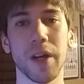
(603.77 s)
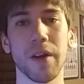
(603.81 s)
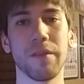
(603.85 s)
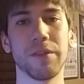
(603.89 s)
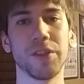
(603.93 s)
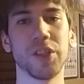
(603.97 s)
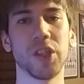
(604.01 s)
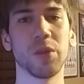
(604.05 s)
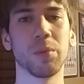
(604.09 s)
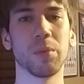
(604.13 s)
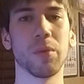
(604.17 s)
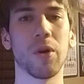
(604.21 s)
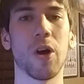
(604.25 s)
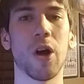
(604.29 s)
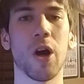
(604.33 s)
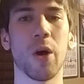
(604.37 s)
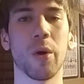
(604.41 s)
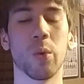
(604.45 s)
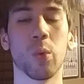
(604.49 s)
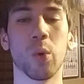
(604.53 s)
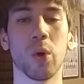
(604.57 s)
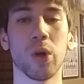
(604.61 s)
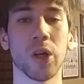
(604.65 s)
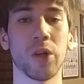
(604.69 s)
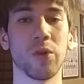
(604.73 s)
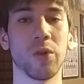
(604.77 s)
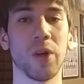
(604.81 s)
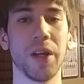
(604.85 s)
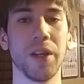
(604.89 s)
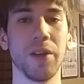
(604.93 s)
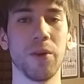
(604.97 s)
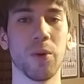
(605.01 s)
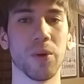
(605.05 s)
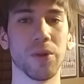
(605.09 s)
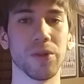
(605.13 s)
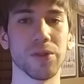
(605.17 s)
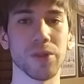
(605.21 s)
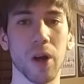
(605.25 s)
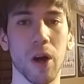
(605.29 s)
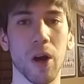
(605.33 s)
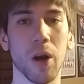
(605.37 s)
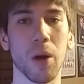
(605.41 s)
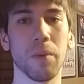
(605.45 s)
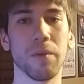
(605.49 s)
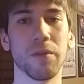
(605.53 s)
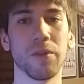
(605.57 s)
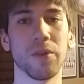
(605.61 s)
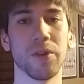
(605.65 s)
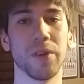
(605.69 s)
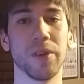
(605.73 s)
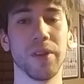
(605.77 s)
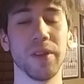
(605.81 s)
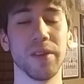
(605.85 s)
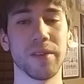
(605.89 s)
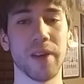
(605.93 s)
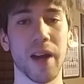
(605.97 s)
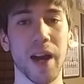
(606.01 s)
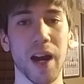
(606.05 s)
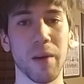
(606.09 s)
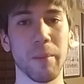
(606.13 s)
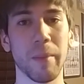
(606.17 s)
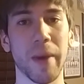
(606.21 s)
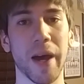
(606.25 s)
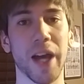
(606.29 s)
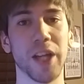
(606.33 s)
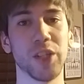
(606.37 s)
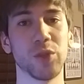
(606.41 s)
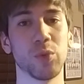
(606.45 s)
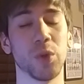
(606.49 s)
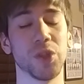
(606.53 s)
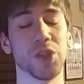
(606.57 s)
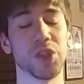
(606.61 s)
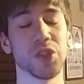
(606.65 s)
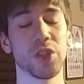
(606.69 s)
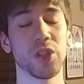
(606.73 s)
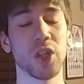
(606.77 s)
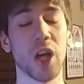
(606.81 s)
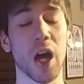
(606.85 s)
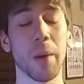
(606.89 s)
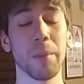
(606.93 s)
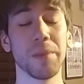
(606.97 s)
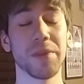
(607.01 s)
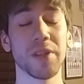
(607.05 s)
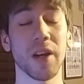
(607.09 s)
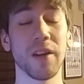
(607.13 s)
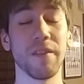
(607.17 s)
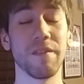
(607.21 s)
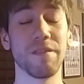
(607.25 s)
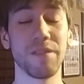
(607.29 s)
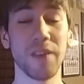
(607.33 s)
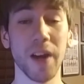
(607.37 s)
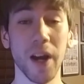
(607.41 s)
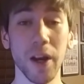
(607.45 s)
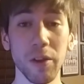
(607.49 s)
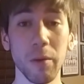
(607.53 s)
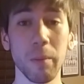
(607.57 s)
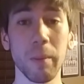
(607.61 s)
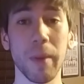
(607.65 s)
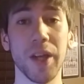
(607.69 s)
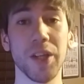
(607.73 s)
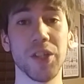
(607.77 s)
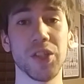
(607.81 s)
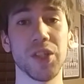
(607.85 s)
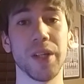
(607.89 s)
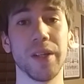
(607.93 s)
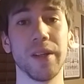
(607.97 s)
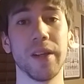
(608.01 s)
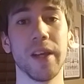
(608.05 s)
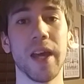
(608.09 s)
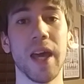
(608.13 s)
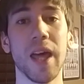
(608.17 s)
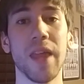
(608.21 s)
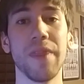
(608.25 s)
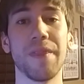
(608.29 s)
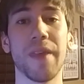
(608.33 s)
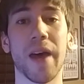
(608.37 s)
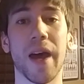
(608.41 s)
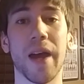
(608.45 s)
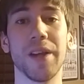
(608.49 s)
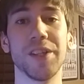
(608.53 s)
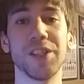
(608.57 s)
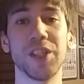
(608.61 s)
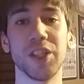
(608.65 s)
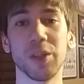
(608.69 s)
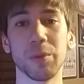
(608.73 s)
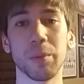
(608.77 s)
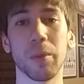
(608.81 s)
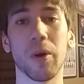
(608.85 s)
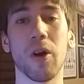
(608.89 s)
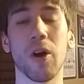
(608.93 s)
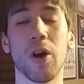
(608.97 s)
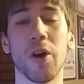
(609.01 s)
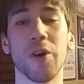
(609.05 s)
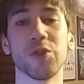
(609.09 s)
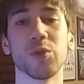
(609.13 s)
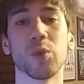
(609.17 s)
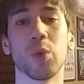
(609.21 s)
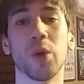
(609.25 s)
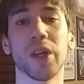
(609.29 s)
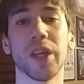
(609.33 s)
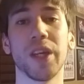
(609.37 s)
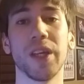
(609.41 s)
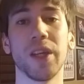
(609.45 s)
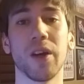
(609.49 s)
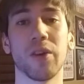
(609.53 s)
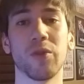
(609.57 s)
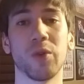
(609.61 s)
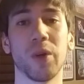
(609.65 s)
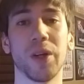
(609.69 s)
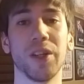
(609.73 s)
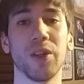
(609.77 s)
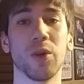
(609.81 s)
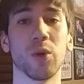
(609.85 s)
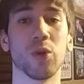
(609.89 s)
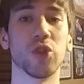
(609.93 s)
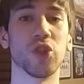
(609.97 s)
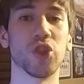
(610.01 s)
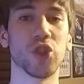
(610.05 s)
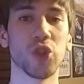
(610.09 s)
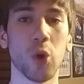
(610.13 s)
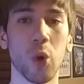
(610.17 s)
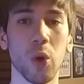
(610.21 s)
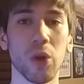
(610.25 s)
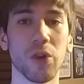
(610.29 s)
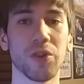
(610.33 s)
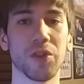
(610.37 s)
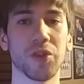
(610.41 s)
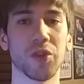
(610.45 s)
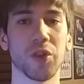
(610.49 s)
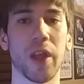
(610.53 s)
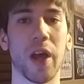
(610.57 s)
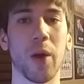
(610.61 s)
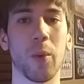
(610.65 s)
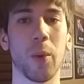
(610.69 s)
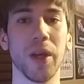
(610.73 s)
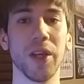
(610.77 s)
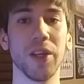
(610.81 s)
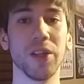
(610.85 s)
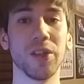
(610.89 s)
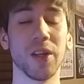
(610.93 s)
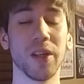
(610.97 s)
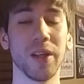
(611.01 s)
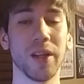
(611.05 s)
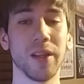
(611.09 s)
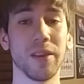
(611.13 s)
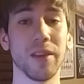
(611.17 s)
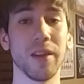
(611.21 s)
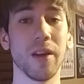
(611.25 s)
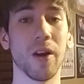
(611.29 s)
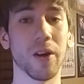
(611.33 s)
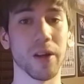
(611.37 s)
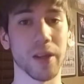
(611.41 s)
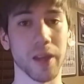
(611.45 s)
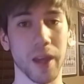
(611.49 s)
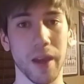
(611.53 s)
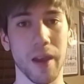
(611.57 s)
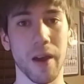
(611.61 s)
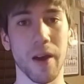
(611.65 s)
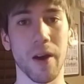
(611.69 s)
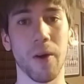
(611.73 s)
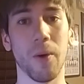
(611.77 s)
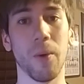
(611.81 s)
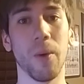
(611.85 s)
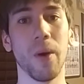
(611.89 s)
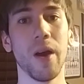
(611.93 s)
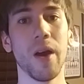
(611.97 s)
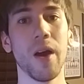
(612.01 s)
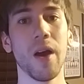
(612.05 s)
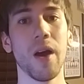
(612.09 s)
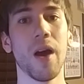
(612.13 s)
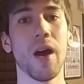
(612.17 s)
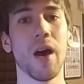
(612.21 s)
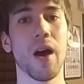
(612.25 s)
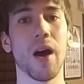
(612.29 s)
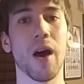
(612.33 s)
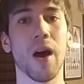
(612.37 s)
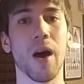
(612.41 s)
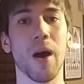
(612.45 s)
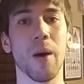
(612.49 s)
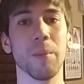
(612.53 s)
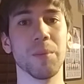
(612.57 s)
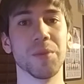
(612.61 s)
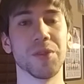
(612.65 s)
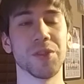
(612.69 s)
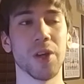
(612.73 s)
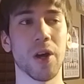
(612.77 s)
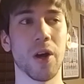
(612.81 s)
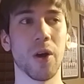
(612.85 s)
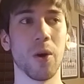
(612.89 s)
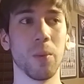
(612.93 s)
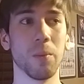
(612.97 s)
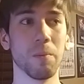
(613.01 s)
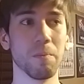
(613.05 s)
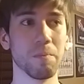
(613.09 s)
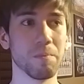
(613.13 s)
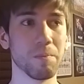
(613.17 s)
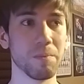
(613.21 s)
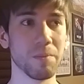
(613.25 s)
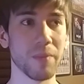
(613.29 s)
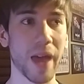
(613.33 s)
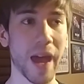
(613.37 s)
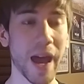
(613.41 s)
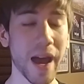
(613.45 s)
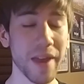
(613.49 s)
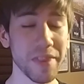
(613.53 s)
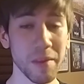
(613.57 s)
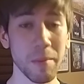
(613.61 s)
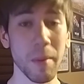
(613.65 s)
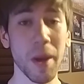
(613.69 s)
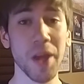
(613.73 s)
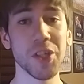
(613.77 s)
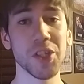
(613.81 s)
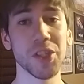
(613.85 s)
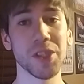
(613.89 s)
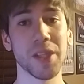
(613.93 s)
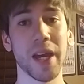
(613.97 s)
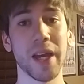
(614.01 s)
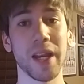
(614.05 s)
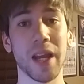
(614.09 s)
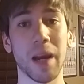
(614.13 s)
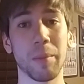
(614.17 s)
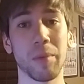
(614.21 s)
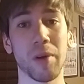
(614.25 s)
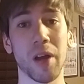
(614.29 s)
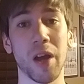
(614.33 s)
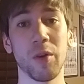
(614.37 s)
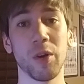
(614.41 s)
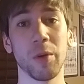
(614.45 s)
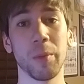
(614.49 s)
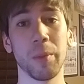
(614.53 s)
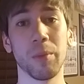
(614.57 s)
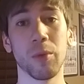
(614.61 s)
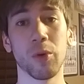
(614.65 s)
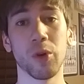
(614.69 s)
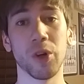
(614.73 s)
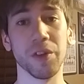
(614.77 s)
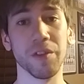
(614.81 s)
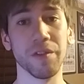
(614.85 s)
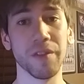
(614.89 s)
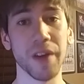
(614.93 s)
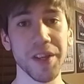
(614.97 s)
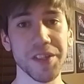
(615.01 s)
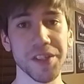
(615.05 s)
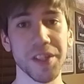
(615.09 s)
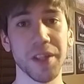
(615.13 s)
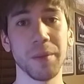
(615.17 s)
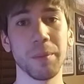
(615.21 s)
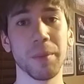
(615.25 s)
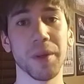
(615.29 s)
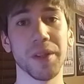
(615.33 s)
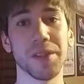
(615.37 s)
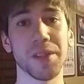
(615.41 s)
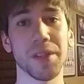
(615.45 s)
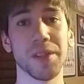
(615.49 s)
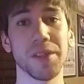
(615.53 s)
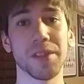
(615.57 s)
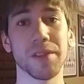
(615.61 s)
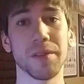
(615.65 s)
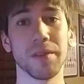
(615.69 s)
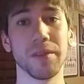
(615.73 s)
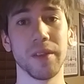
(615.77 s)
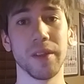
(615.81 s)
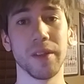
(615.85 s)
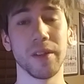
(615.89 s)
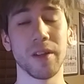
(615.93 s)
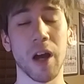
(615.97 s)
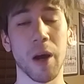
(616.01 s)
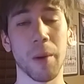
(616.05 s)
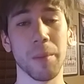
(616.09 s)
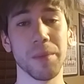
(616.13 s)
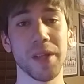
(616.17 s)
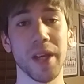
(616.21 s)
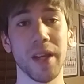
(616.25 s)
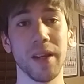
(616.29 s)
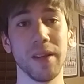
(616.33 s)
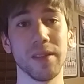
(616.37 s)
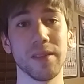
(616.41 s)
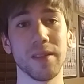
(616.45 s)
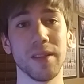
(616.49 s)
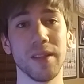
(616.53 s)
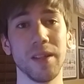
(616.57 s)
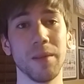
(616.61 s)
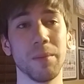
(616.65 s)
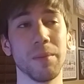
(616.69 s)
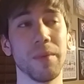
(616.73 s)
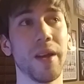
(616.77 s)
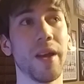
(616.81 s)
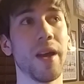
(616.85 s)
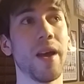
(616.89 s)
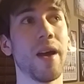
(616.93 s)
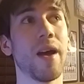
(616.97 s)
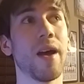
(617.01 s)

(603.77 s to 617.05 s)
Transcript: of. Jinder Mahal would work on Randy Orton's arm for the entire match, which the commentary fairly mentioned that Jinder Mahal is working on Randy Orton's shoulder, so that way he couldn't hit the RKO. So, had they mentioned that, I probably would have been more invested, but since the commentating team